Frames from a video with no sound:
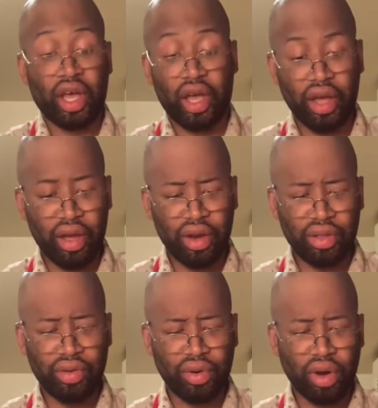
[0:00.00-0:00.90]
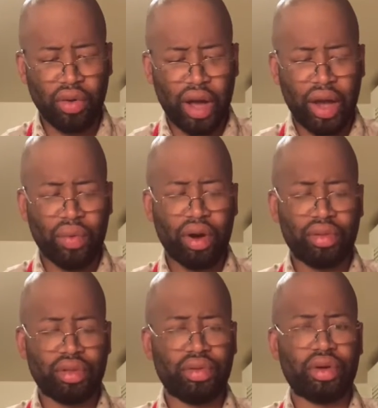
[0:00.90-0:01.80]
And you know, I was
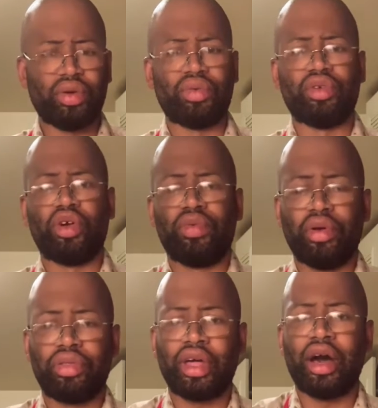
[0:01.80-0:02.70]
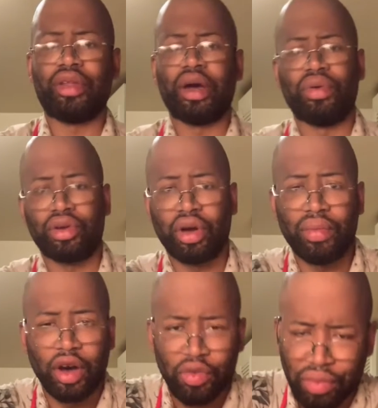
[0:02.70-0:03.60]
a little nervous how that would come
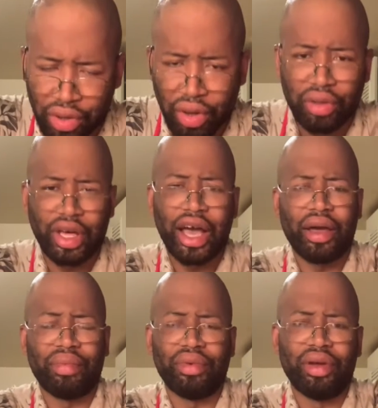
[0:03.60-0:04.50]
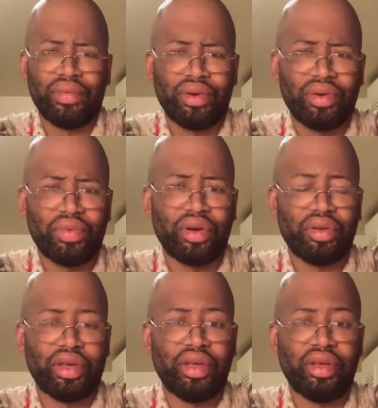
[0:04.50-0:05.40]
out because I have never
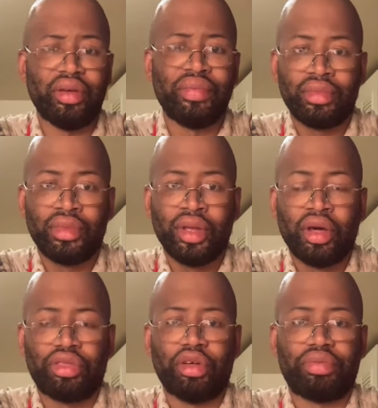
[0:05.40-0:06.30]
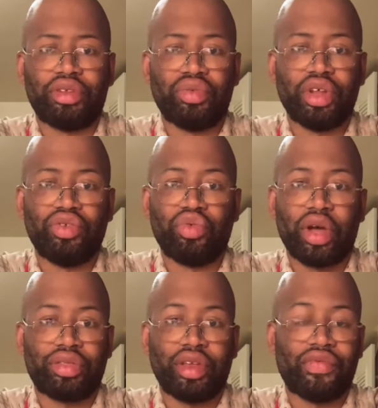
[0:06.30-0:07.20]
really substituted
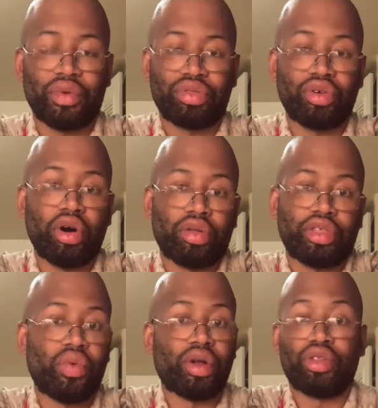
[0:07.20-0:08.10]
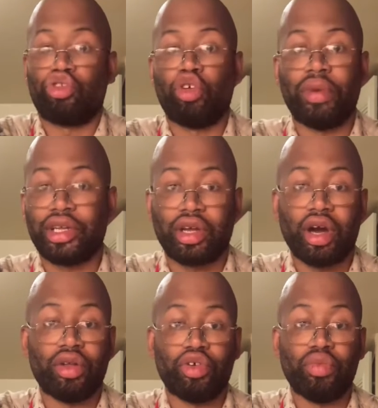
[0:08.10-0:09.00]
dressing for sauce. I wasn't sure about the
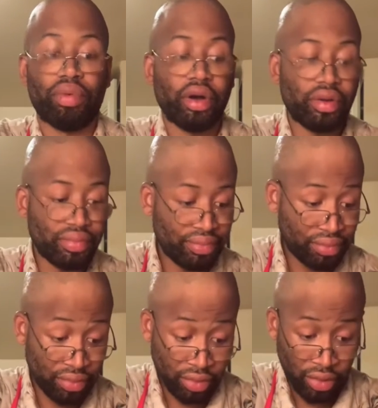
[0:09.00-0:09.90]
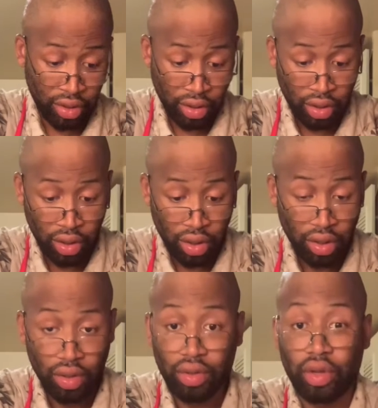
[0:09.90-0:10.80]
color, but
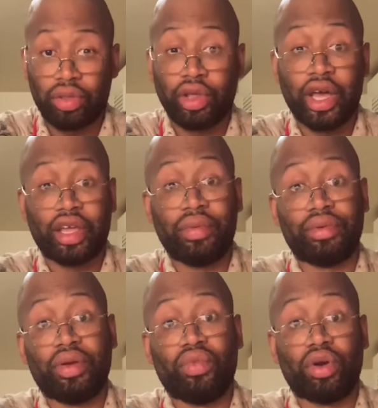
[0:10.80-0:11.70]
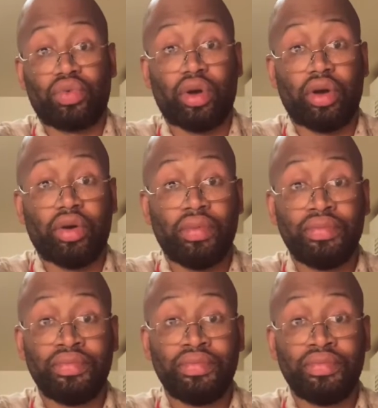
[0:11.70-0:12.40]
looks like everything worked well.